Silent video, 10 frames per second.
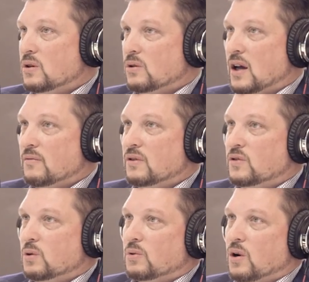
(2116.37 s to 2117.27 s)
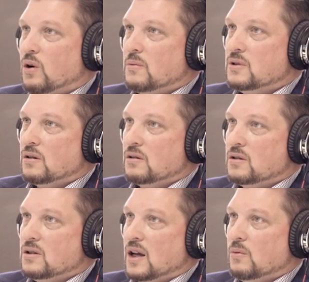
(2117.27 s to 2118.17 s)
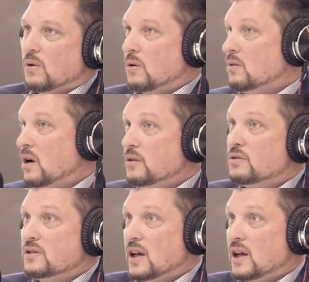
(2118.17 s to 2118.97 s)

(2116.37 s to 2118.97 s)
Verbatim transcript: We only have a few programs here in the state, where other right.